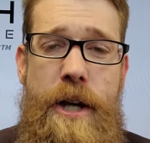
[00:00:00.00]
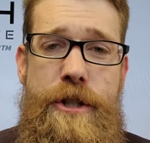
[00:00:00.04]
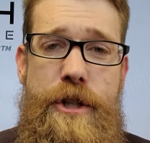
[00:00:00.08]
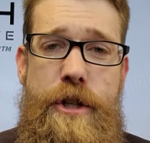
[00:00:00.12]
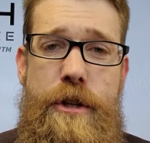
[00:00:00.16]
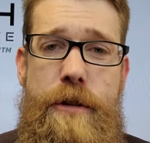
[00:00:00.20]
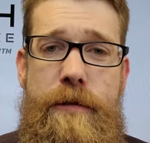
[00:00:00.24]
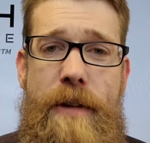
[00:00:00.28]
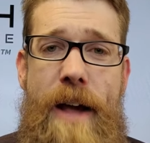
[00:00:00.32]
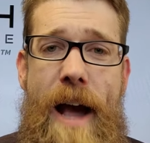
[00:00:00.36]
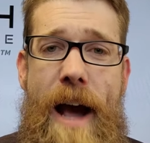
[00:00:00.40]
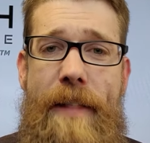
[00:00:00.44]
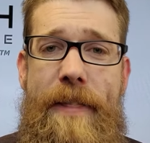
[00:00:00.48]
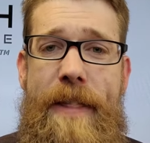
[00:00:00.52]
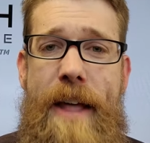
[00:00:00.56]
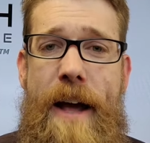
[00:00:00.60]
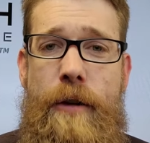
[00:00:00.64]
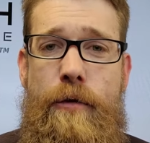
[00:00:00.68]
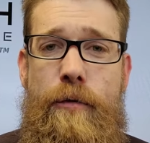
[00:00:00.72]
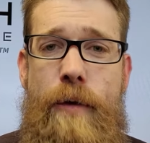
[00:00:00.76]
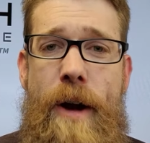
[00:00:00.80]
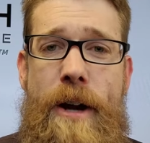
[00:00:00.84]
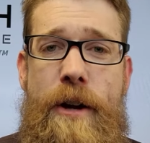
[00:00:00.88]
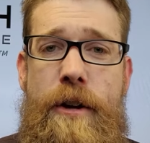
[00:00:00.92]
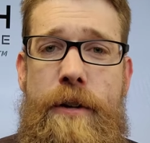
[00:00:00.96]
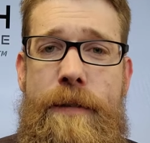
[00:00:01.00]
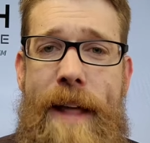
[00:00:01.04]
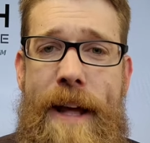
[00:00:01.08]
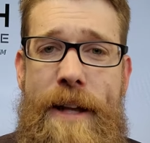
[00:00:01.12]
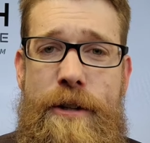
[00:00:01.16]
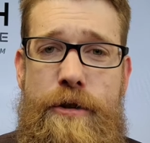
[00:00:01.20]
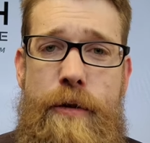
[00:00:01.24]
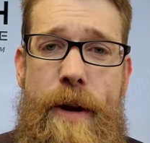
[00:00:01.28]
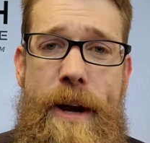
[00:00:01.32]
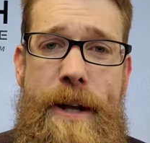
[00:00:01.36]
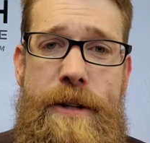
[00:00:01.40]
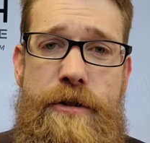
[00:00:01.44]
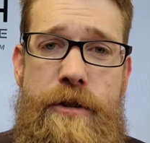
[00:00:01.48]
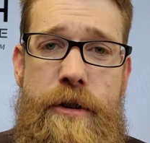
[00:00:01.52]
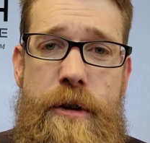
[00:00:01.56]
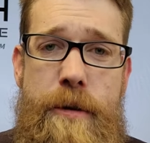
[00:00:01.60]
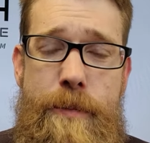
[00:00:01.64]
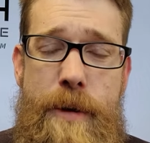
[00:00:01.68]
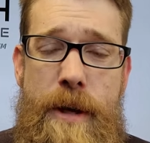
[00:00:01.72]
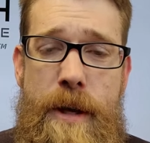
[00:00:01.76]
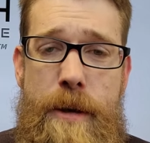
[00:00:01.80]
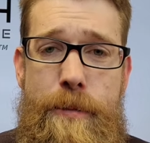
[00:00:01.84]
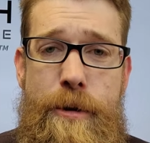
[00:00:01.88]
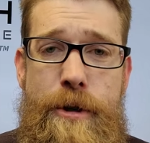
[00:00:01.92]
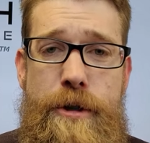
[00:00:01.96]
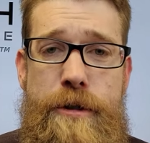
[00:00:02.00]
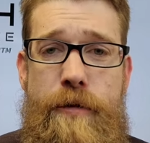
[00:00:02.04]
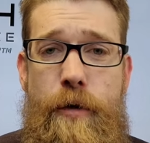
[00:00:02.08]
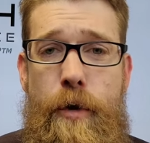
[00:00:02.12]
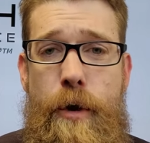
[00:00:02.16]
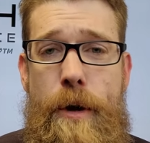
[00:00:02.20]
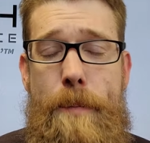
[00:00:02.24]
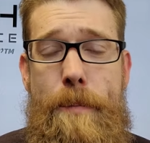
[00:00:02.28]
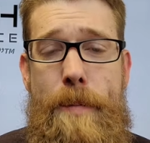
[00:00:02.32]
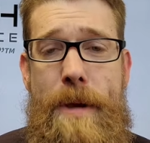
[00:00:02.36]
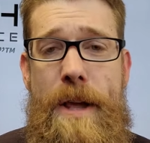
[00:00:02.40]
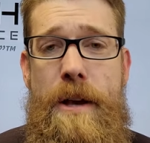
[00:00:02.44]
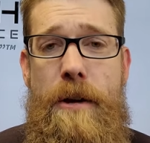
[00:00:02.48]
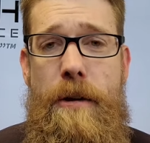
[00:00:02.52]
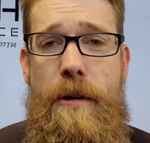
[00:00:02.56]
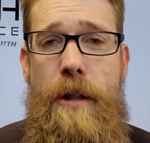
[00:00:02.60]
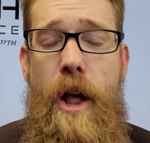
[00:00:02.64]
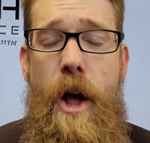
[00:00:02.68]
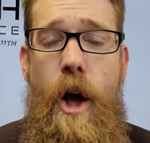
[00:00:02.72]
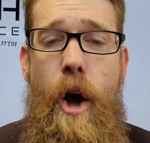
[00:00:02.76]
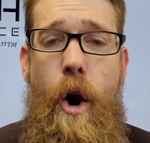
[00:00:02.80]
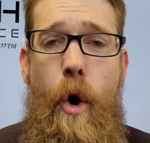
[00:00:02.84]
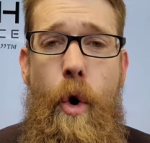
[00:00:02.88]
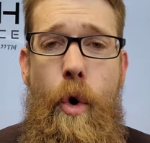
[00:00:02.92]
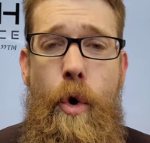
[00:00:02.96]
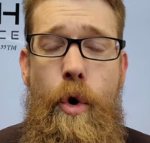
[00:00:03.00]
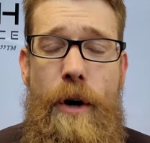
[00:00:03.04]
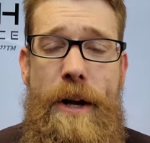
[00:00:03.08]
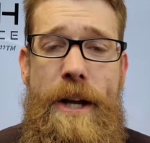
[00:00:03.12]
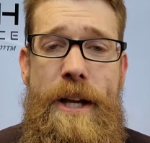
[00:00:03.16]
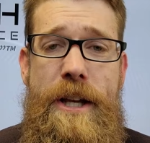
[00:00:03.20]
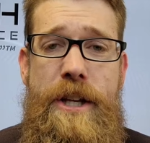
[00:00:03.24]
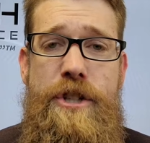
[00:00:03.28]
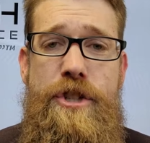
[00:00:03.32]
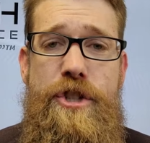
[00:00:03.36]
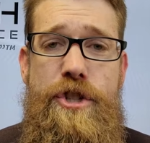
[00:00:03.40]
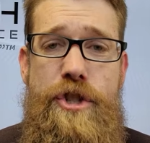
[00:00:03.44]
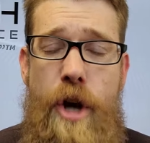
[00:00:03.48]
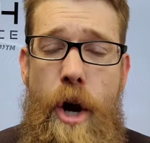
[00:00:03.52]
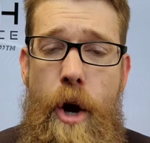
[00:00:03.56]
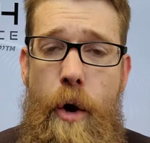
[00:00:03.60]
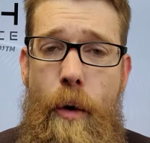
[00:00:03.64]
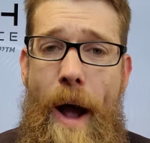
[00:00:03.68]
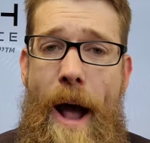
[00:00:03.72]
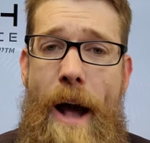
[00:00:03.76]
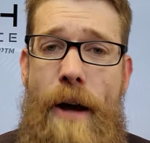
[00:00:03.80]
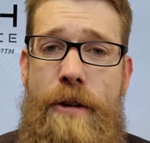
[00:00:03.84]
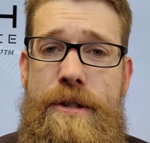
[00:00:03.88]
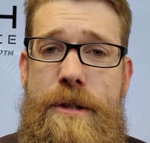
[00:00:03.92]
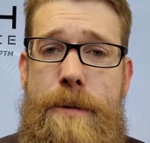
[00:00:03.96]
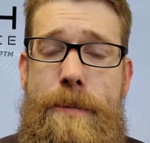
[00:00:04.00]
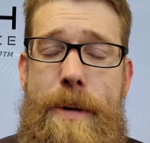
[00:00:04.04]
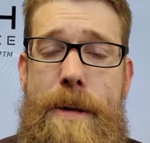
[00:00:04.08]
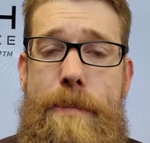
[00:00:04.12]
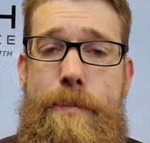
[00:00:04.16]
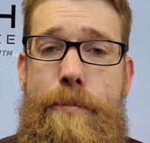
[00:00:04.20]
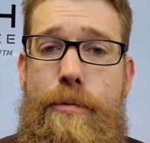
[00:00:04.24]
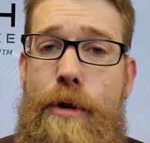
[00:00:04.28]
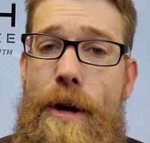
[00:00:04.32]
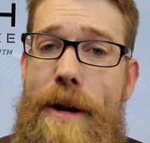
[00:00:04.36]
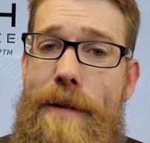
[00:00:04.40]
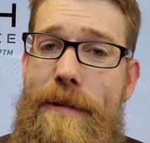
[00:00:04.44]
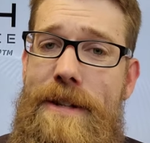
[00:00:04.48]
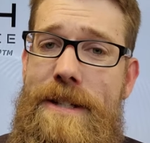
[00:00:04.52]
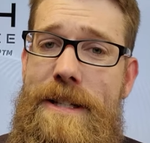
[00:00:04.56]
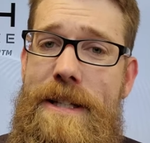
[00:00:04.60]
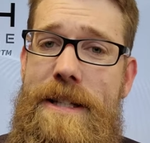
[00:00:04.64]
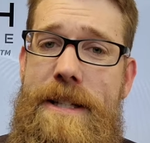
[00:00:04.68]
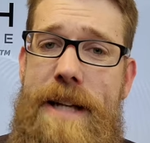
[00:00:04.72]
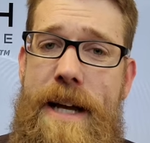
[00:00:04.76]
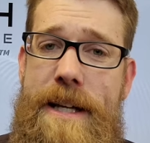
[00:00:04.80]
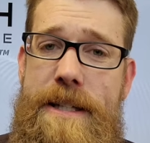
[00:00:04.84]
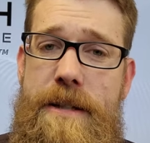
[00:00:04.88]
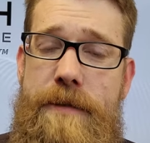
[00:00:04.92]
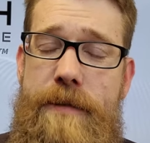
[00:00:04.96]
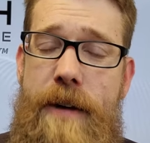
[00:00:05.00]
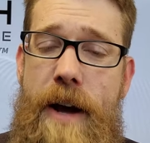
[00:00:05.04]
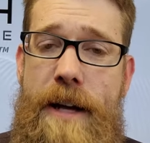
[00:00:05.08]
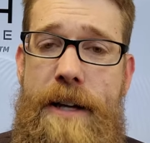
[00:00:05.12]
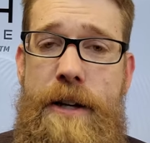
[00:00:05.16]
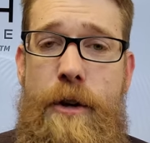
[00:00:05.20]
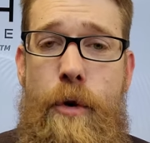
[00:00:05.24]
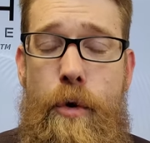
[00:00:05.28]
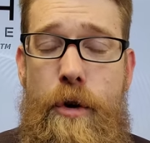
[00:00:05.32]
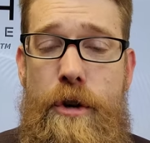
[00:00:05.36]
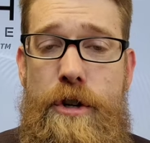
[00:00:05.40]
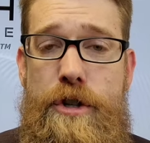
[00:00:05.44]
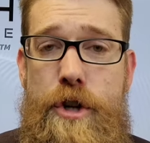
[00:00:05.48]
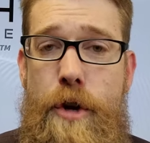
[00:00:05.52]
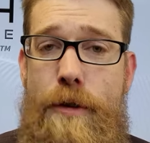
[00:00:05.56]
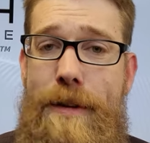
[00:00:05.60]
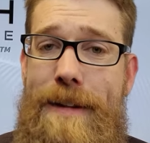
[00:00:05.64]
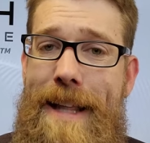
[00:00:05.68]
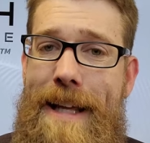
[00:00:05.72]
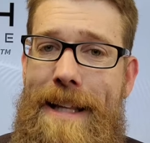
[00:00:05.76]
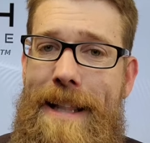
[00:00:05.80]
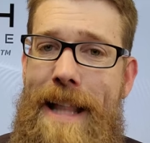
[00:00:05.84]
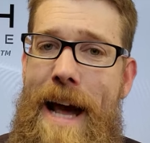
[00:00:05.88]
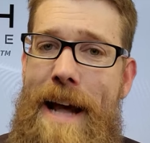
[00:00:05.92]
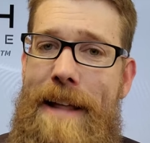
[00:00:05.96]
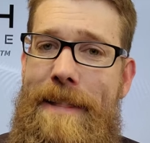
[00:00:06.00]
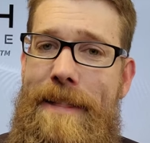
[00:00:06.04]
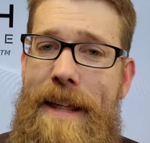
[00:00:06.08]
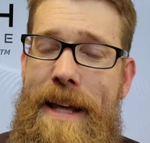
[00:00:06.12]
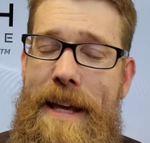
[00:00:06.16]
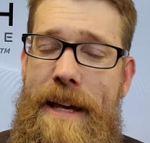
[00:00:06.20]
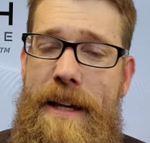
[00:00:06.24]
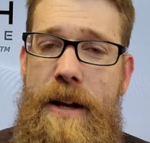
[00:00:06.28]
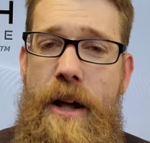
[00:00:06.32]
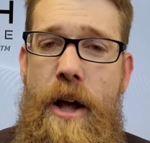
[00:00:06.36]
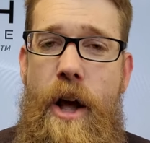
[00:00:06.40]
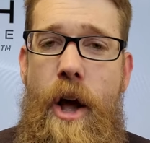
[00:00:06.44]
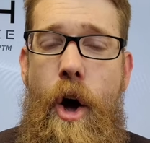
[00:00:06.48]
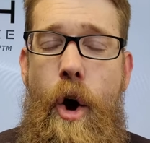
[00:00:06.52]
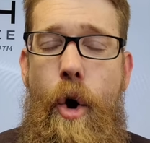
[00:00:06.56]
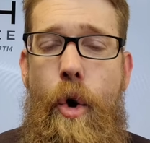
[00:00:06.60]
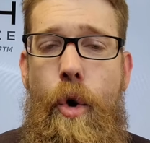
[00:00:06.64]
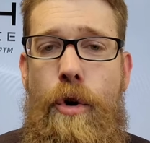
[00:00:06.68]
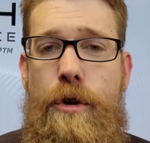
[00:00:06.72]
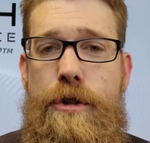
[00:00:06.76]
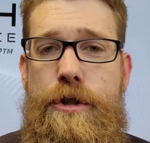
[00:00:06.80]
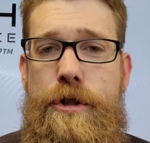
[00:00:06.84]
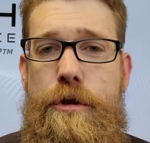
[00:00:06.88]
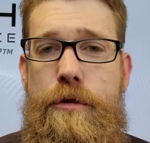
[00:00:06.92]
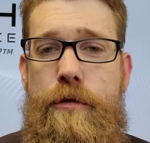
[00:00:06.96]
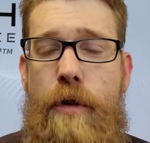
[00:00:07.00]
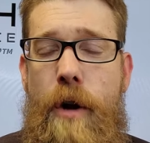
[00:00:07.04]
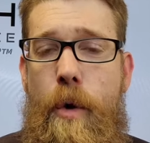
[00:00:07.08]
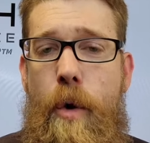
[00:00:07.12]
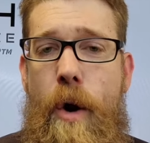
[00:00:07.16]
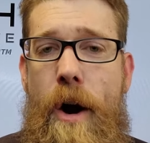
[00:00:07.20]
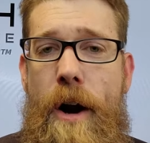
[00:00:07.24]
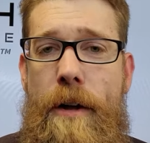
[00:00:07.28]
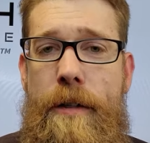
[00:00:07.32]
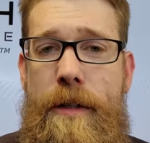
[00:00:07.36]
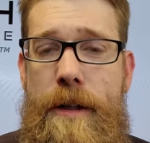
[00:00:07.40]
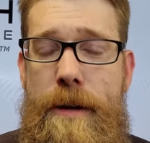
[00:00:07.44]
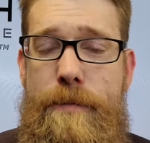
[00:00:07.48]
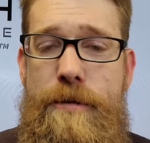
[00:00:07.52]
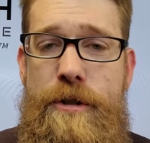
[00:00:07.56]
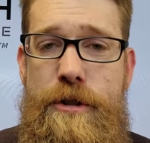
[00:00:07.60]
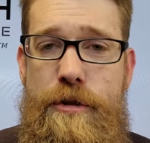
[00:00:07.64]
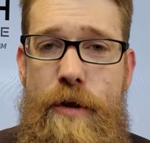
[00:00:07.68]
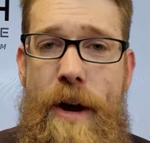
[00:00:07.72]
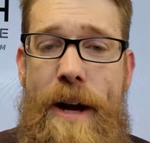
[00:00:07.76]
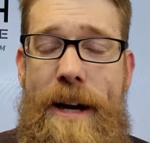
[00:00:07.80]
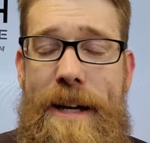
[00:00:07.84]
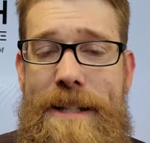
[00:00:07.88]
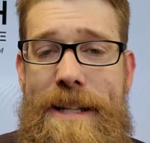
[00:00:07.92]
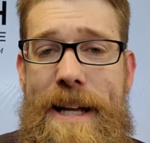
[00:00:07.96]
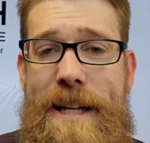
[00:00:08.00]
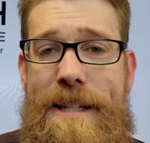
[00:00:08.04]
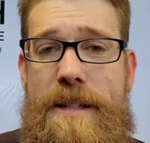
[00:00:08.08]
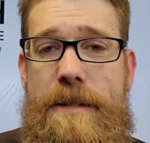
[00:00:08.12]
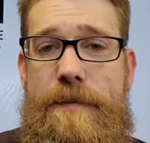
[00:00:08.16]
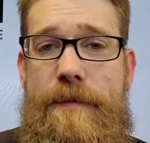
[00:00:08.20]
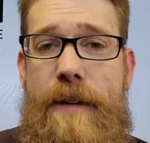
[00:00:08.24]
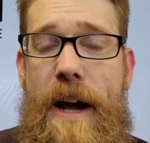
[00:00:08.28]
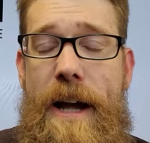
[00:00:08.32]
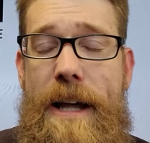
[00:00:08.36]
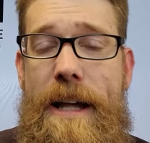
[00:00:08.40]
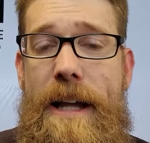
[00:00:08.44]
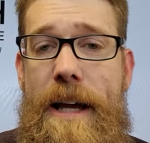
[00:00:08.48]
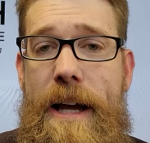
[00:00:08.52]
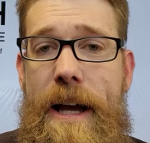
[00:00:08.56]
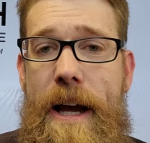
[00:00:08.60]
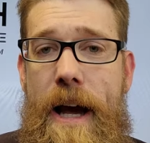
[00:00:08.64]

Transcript: So you've got that record, that transcript that can be used for an appeal, or it can show how somebody previously testified in order to show that they lied then, or to require them to try to testify